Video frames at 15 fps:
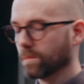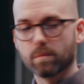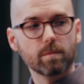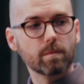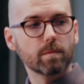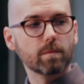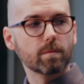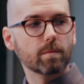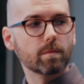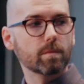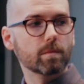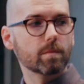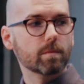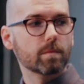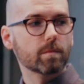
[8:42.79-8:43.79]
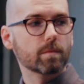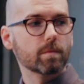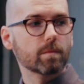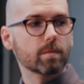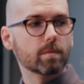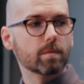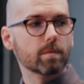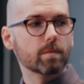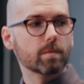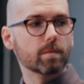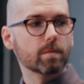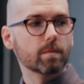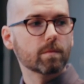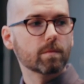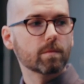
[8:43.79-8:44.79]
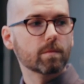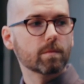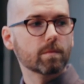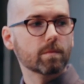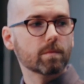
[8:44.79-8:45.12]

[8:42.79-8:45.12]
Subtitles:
This person isn't speaking.